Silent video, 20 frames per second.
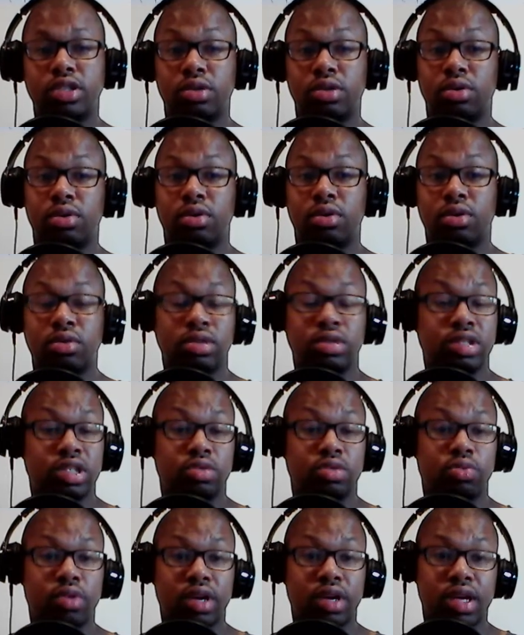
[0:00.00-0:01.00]
or
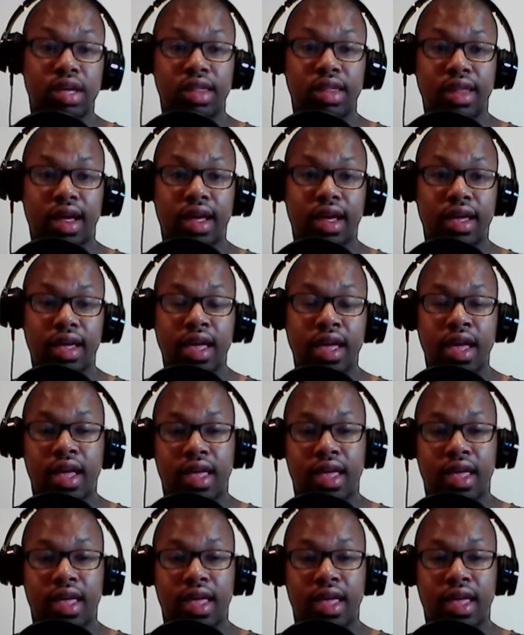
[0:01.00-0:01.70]
just rookies like